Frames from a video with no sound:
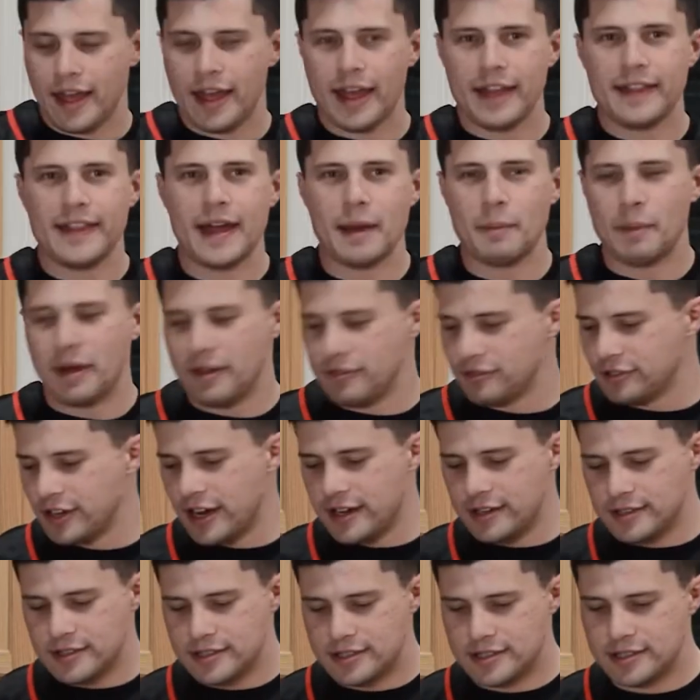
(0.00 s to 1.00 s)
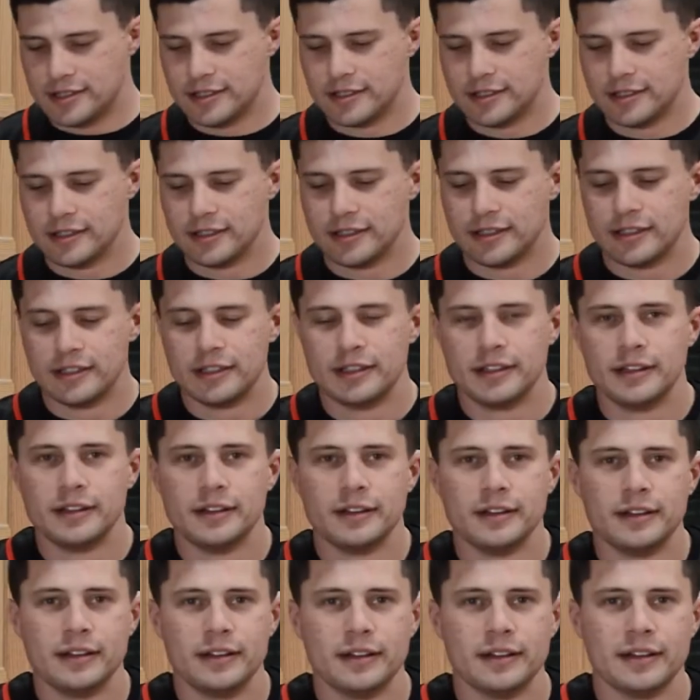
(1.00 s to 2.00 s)
And that, my friends,
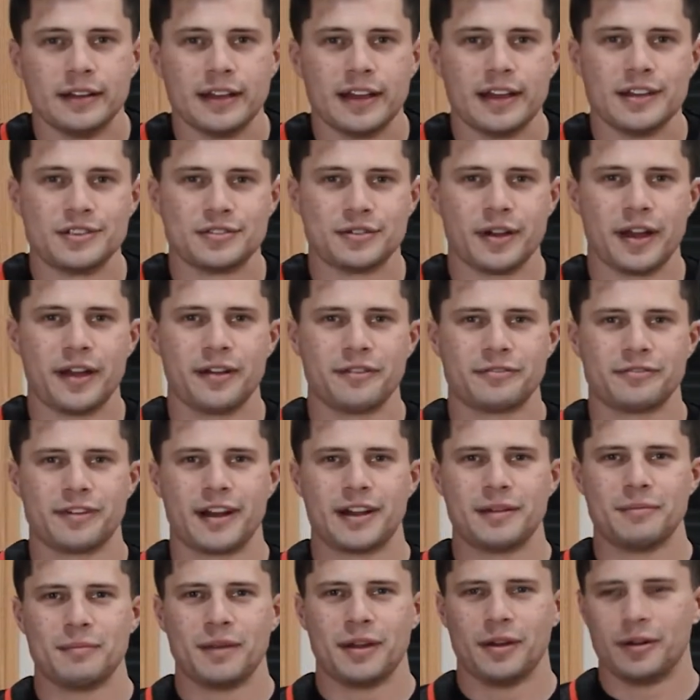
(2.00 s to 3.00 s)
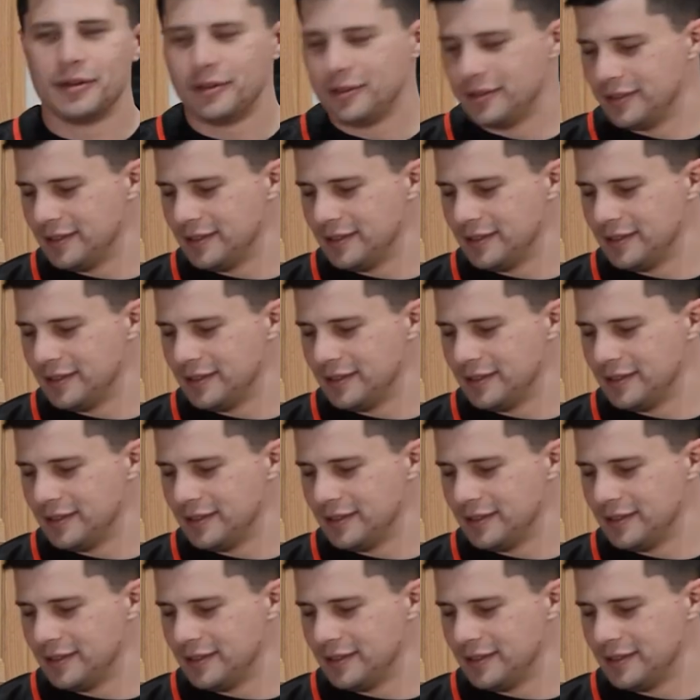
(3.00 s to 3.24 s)
is your air fried meal.